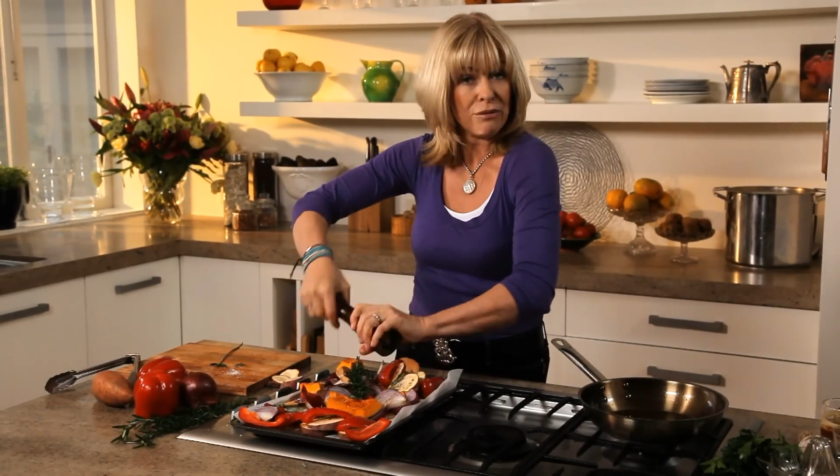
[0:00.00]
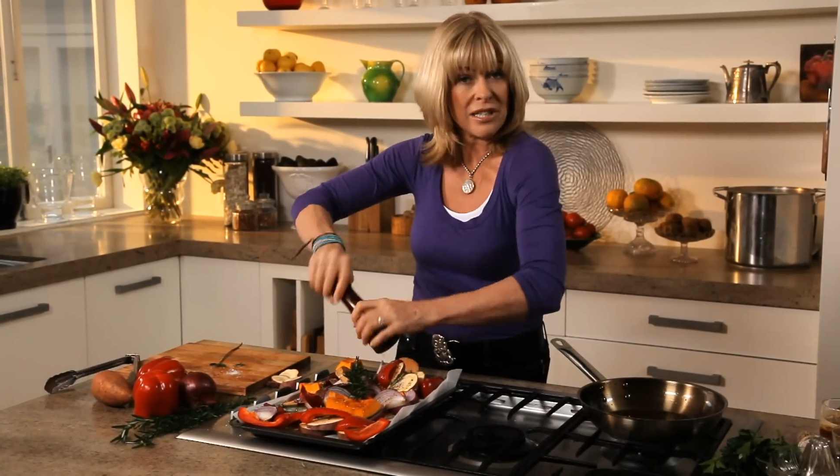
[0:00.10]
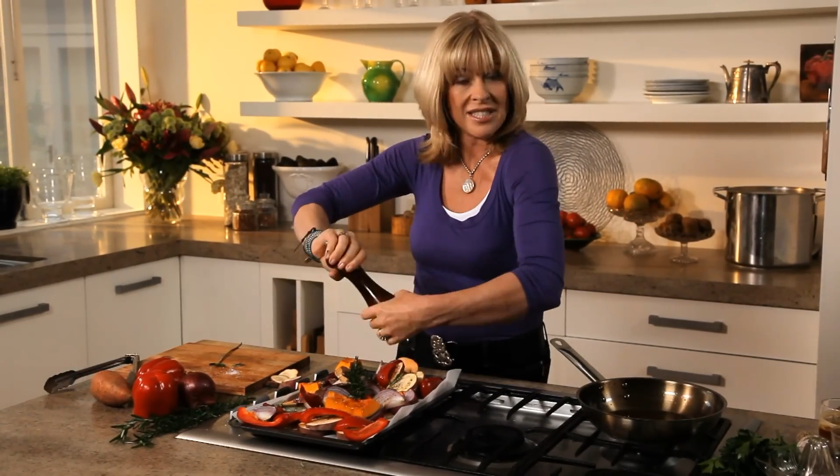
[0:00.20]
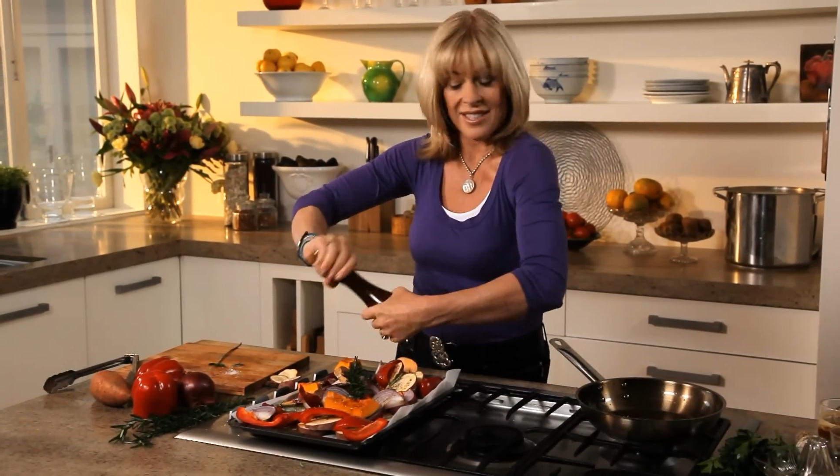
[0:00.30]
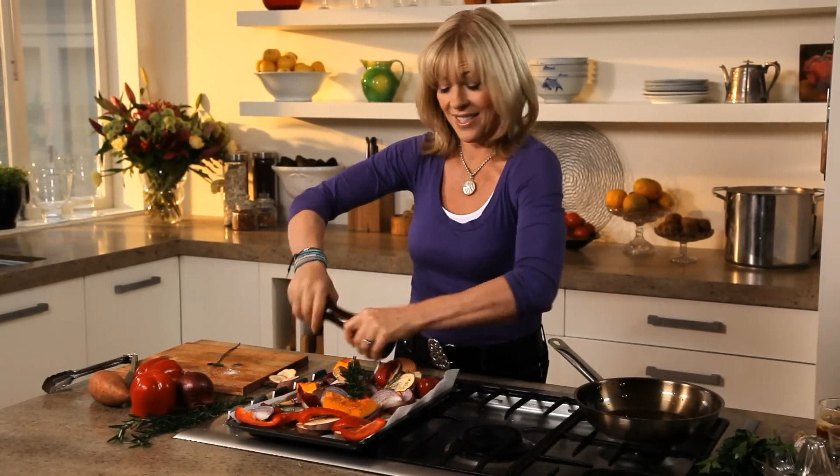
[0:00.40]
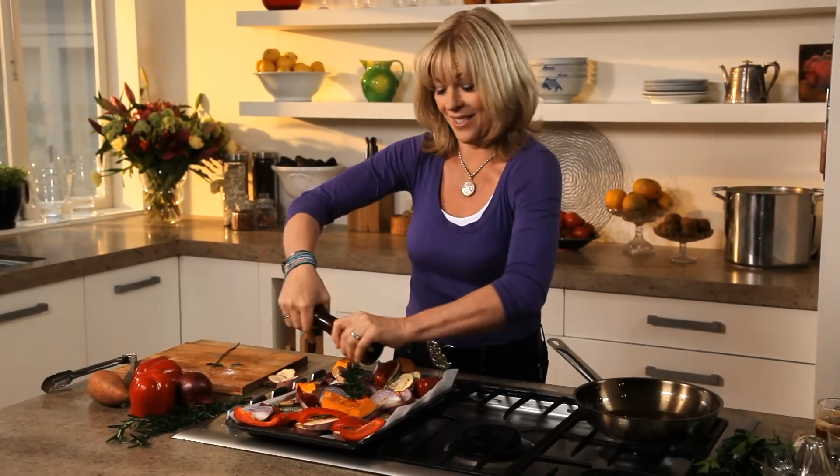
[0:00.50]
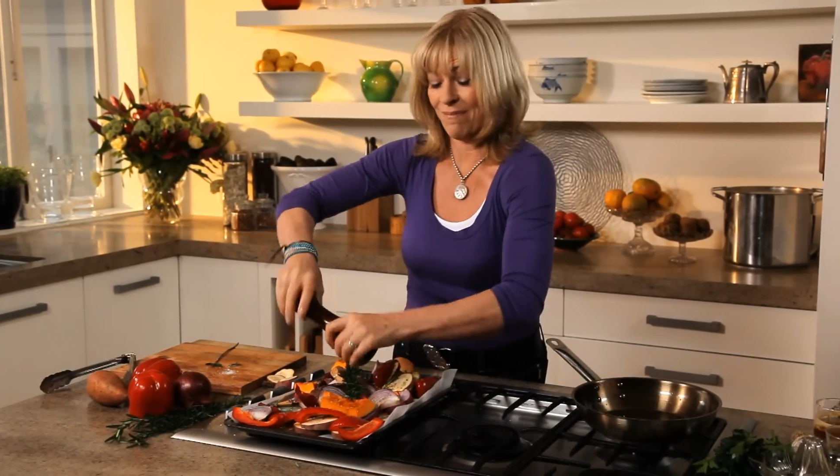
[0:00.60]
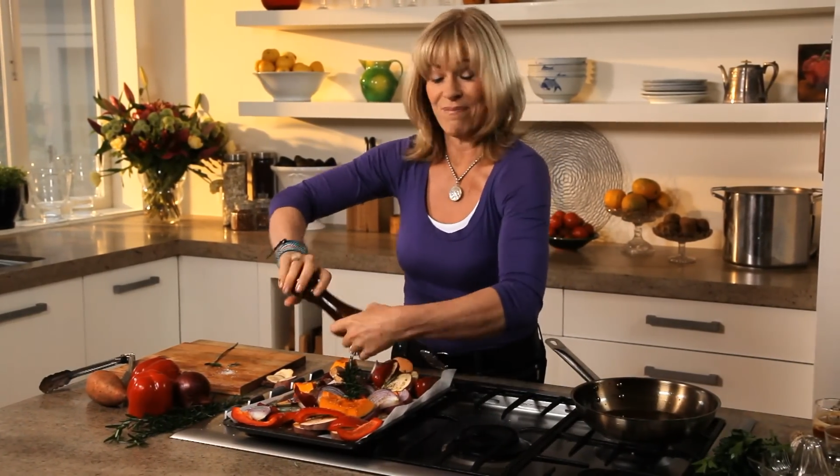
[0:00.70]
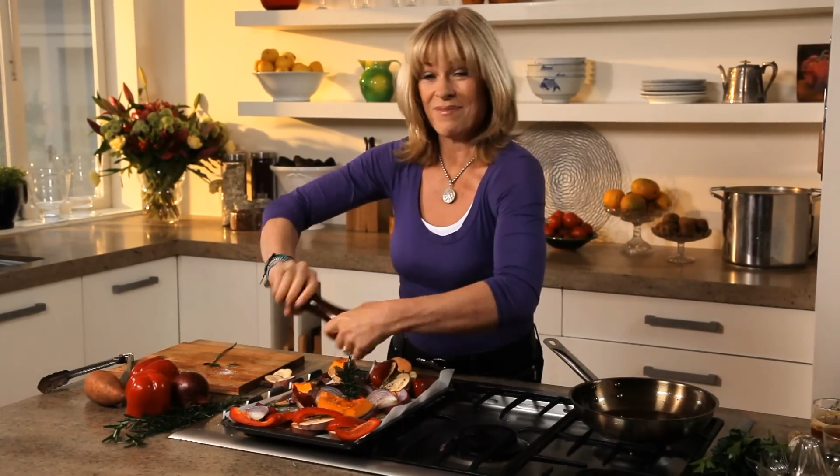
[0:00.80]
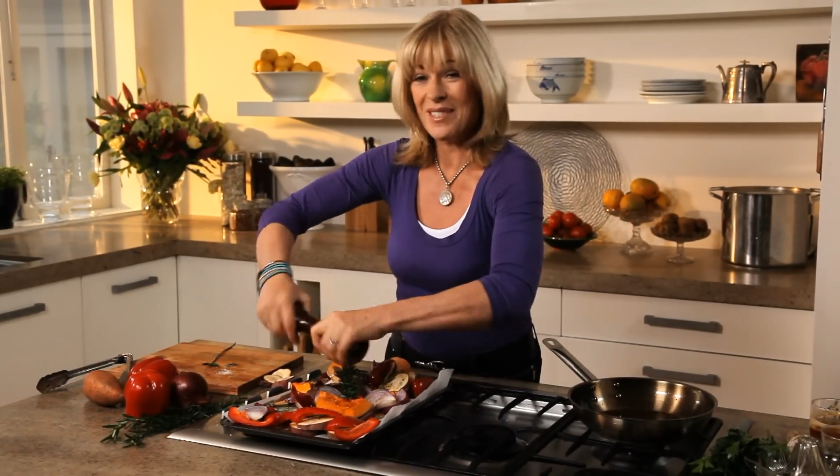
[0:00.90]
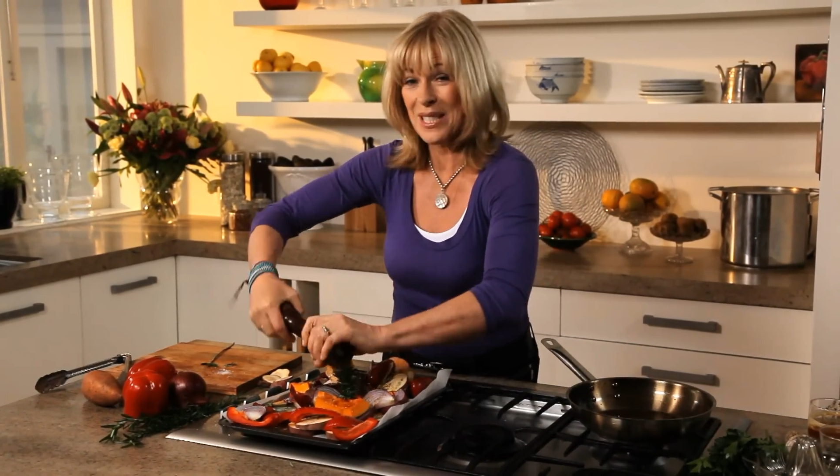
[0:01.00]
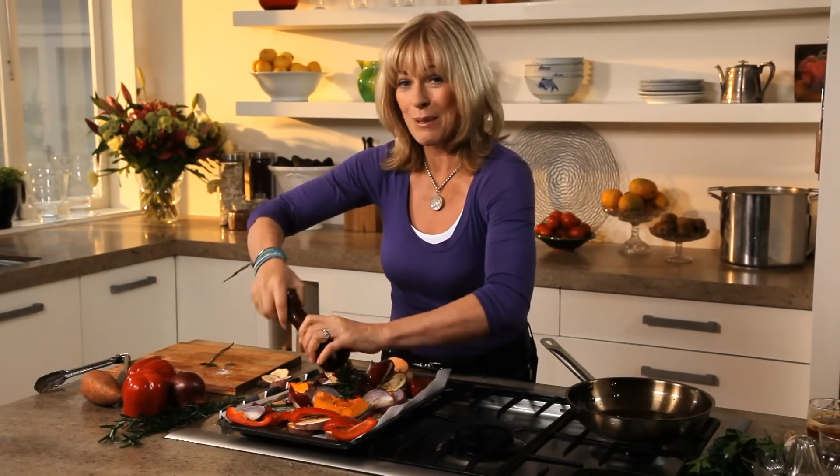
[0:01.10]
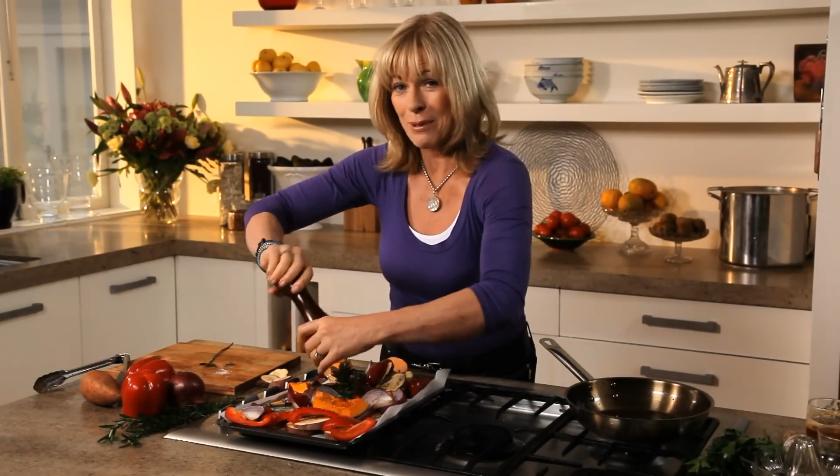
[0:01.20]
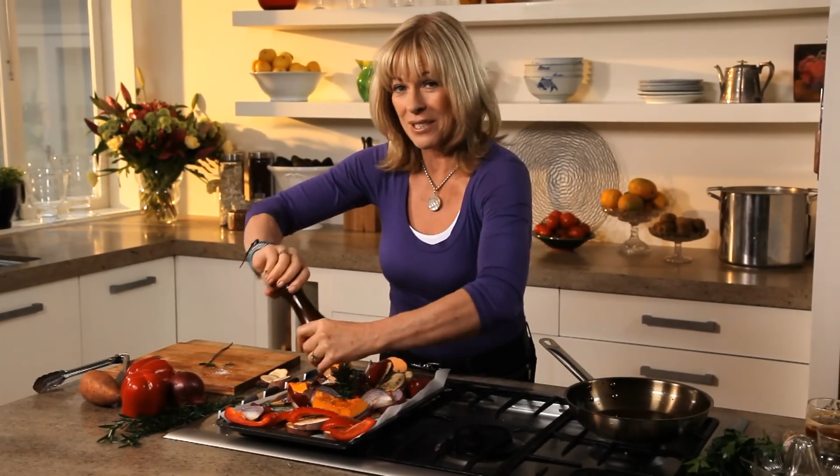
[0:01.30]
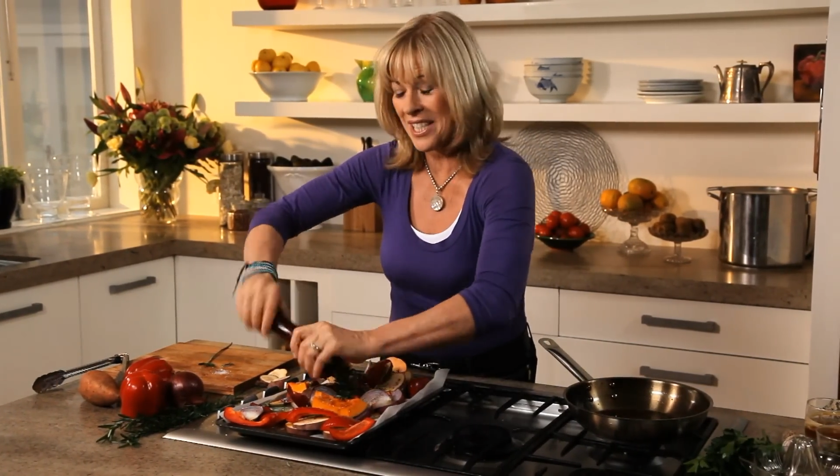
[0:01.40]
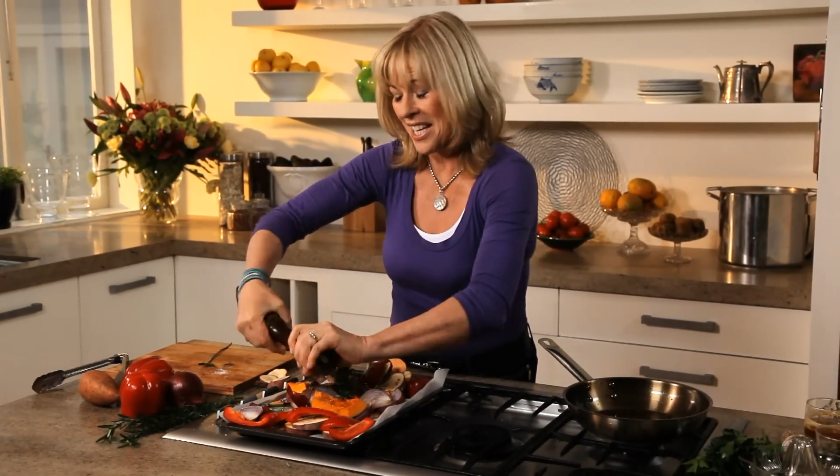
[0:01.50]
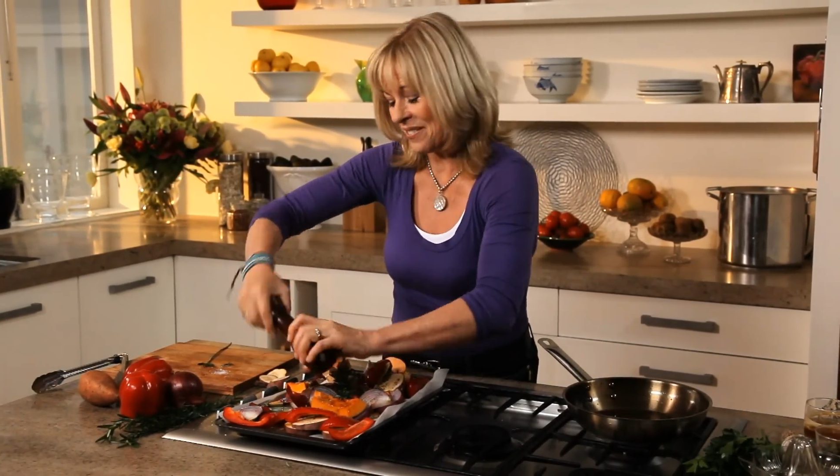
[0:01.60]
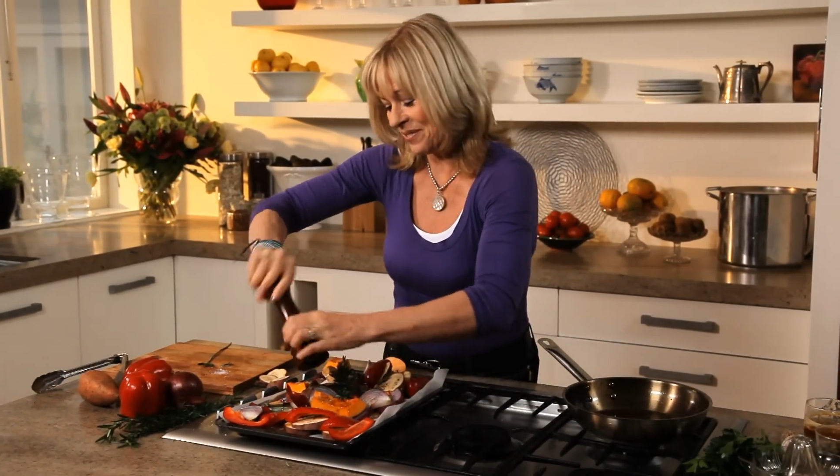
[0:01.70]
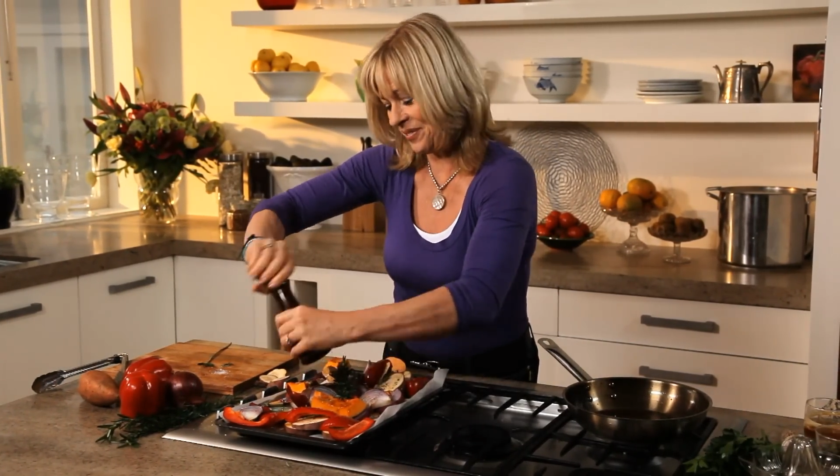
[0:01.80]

rests. Simple as that.